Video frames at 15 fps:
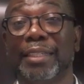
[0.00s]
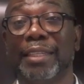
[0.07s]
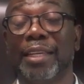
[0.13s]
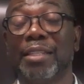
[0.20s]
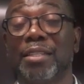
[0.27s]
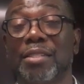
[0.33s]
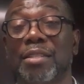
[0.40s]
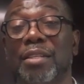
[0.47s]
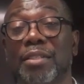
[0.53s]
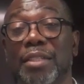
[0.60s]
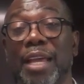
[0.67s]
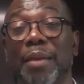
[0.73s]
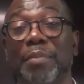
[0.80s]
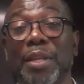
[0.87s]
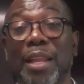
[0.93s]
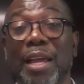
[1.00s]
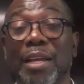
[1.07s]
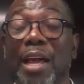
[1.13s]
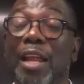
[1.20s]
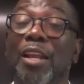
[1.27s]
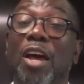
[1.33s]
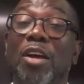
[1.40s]
He just looked at me like
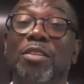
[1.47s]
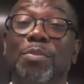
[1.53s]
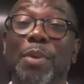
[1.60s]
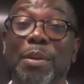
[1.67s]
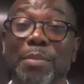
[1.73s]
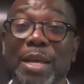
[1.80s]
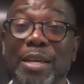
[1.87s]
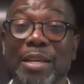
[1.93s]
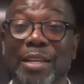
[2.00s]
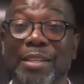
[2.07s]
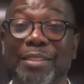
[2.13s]
I lost my mind.